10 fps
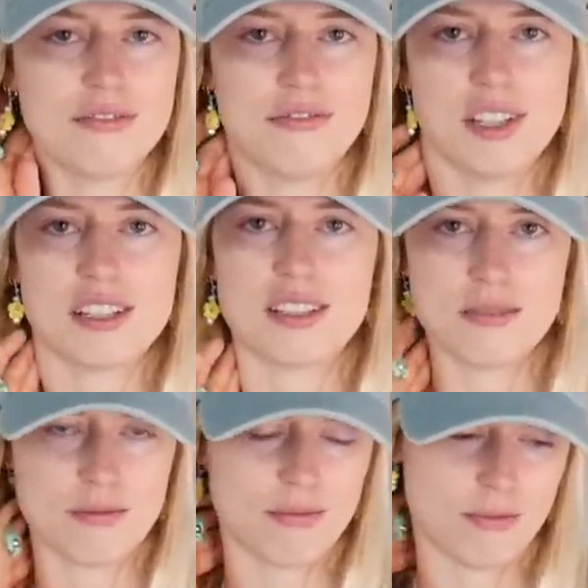
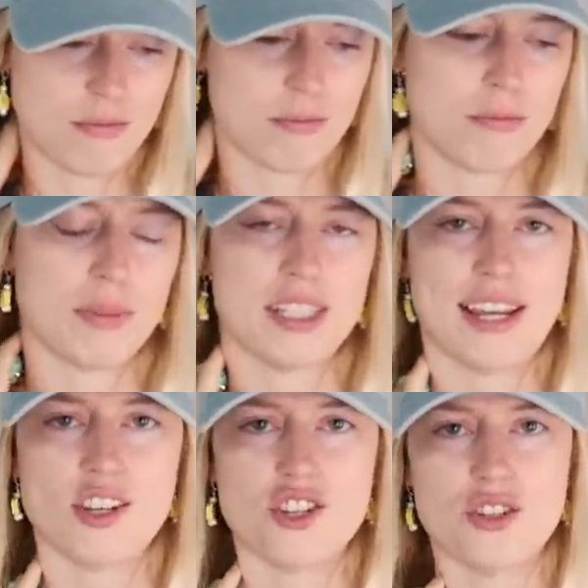fix my
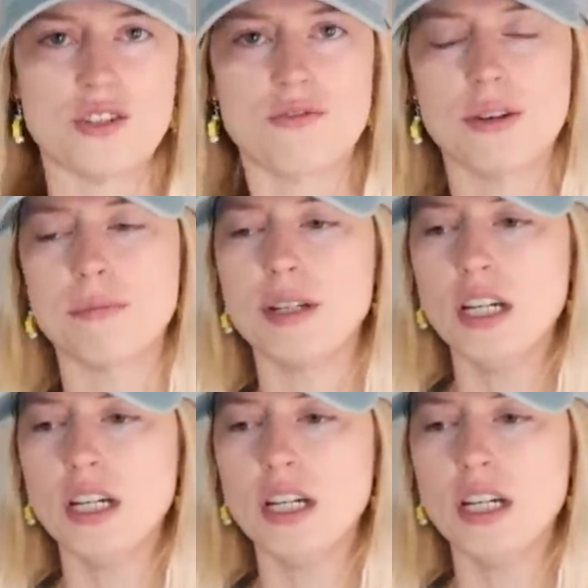tensions from